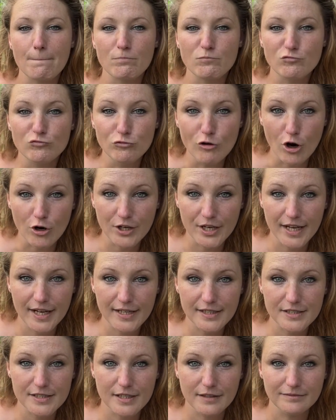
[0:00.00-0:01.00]

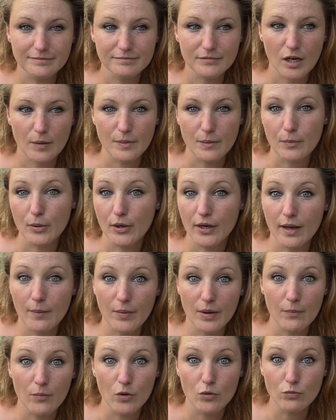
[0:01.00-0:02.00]
Rocket, I'll be putting a
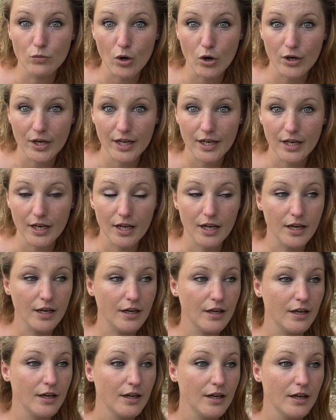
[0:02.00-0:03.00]
bit more rocket in.